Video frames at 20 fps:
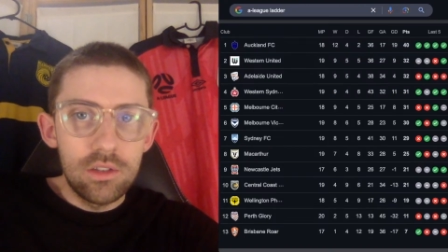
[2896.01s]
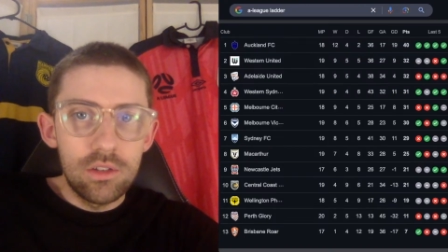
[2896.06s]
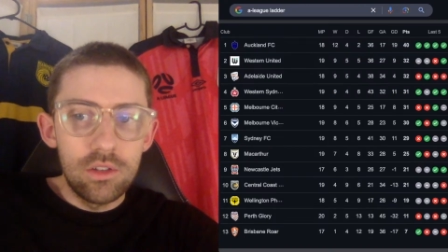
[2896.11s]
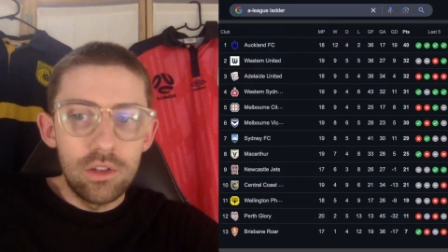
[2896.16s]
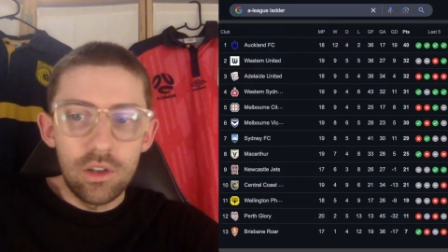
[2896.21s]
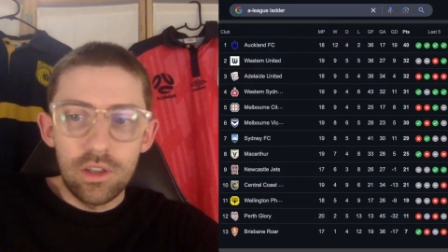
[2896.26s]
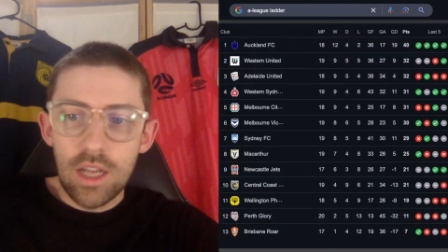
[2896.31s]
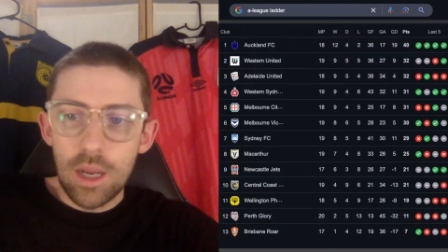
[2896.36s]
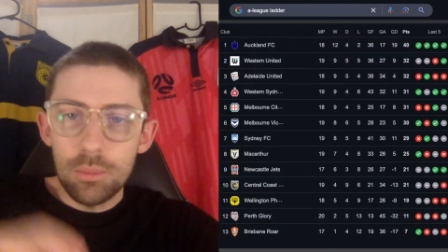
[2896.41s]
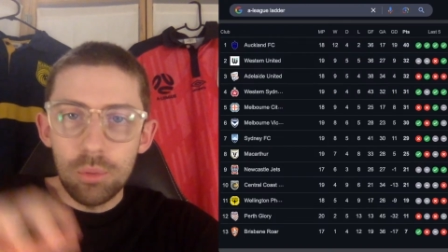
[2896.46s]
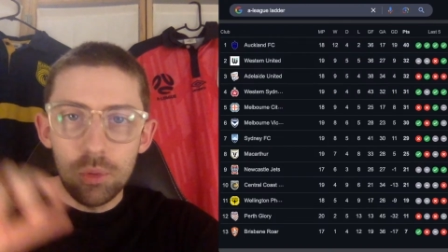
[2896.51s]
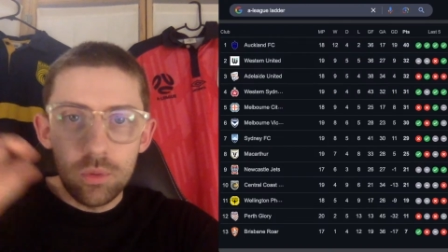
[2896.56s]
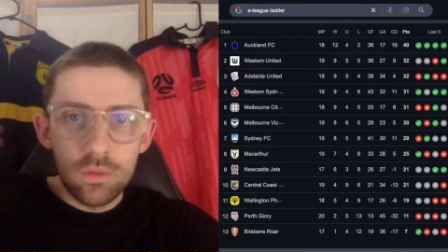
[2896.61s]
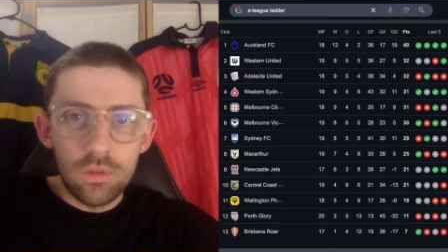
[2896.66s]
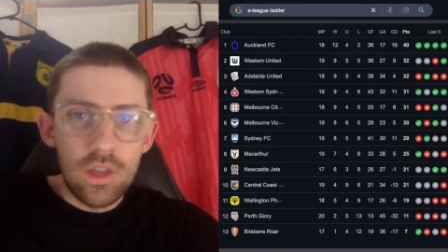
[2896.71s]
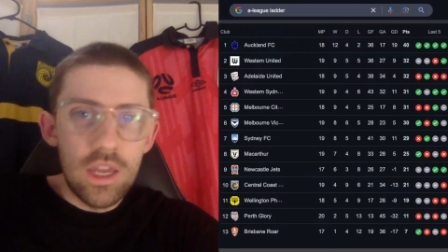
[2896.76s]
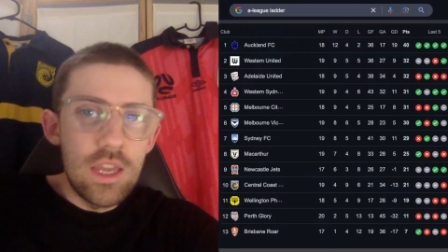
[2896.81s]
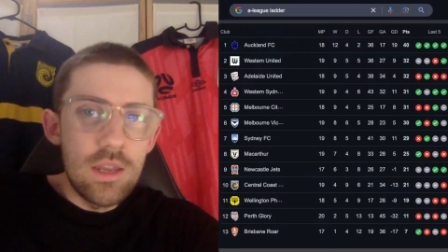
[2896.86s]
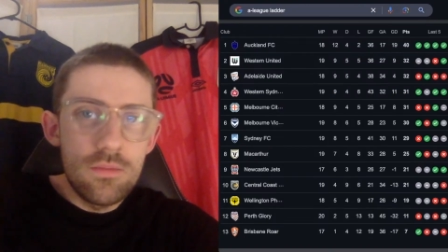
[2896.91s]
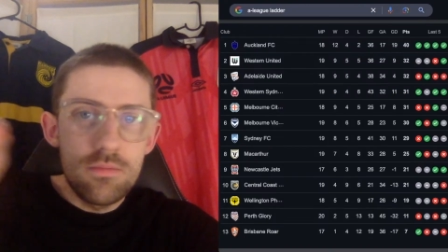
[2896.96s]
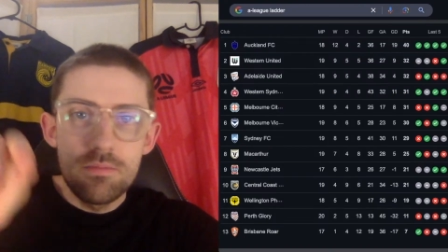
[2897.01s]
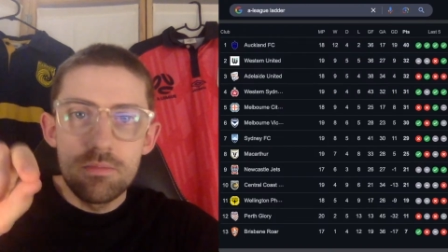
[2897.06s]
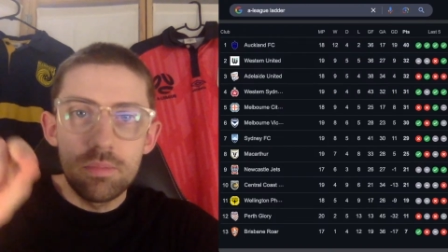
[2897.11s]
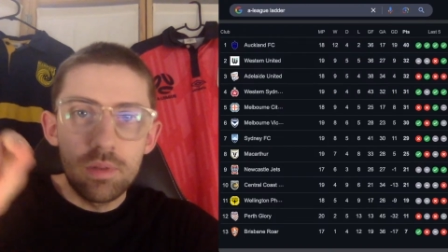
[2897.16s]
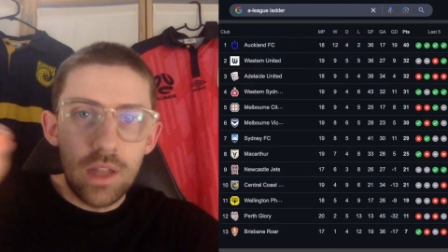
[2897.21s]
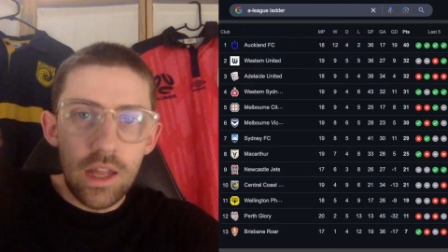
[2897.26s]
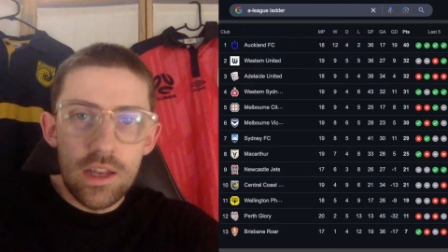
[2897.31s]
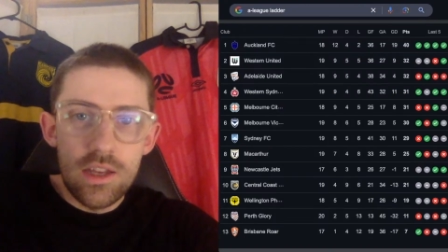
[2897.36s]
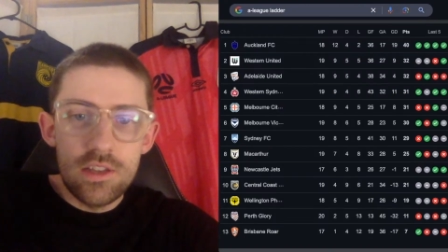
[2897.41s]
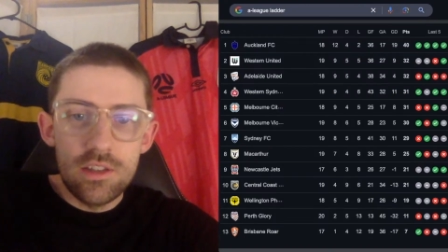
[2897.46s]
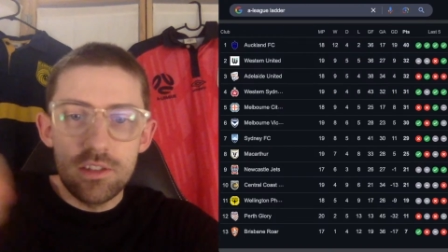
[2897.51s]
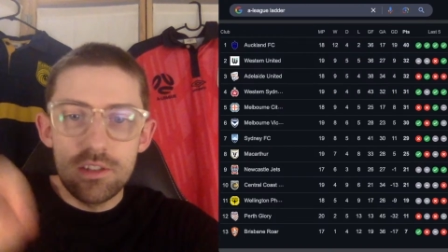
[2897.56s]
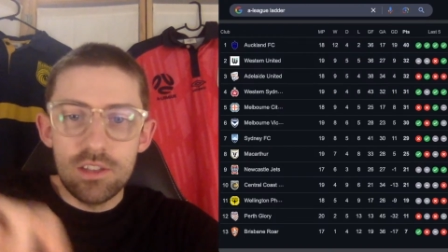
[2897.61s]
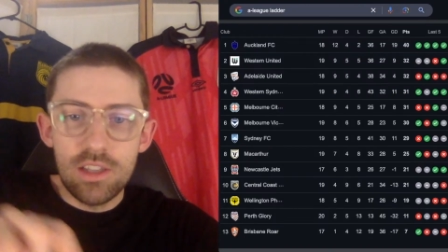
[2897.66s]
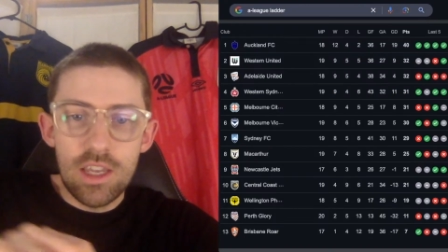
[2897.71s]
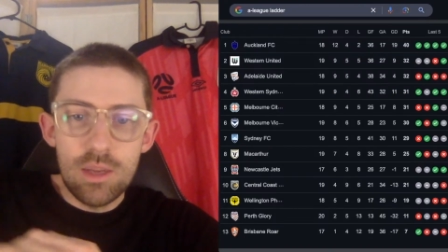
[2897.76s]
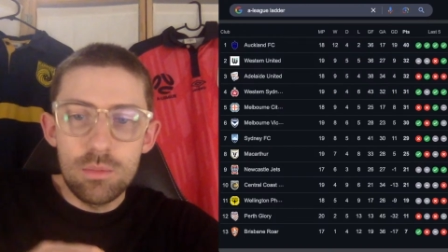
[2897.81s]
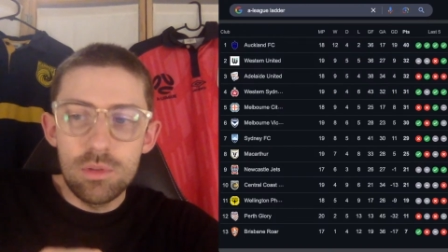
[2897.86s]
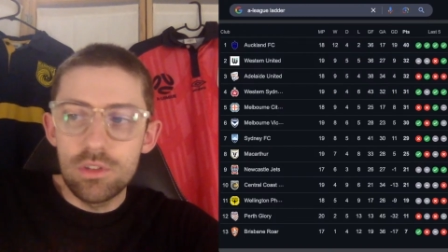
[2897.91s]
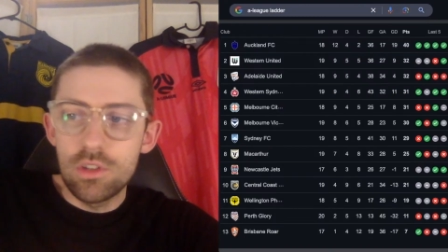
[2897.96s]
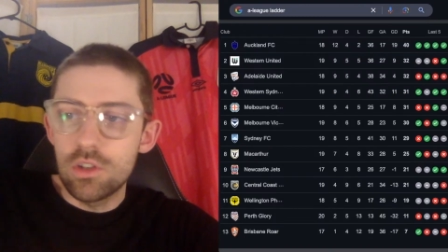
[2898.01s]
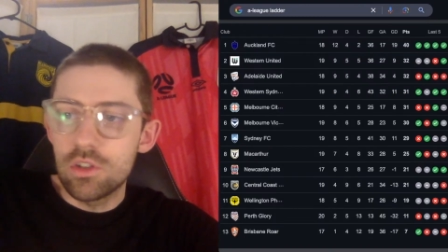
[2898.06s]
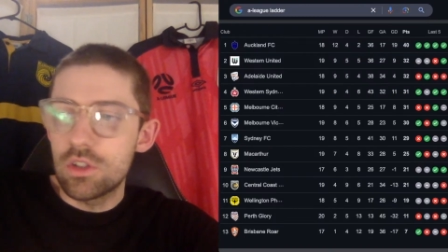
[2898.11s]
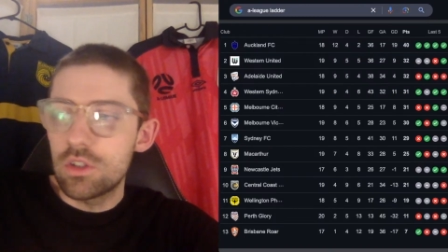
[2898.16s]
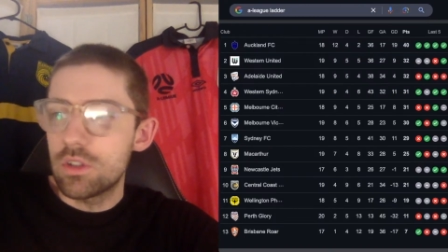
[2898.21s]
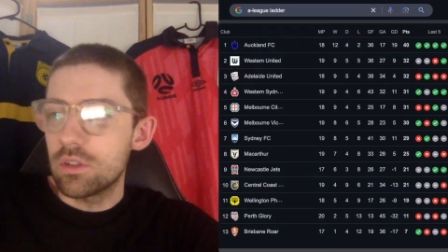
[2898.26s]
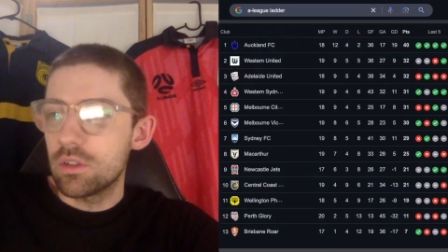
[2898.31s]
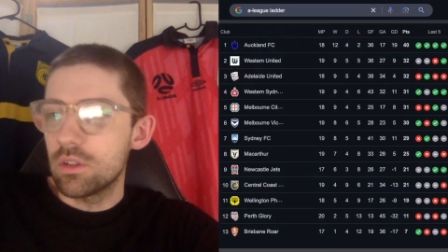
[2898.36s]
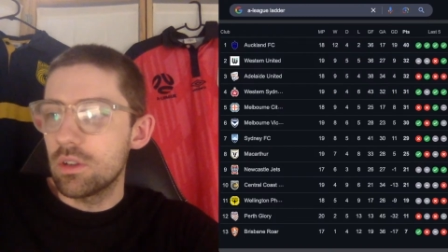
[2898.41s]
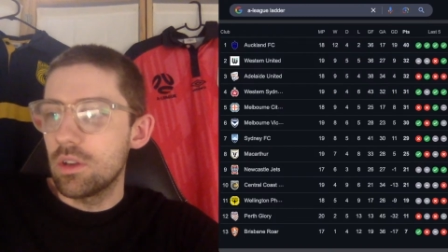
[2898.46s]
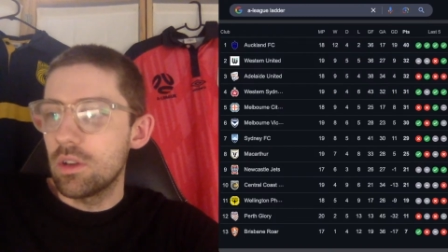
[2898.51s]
a couple key players in key positions,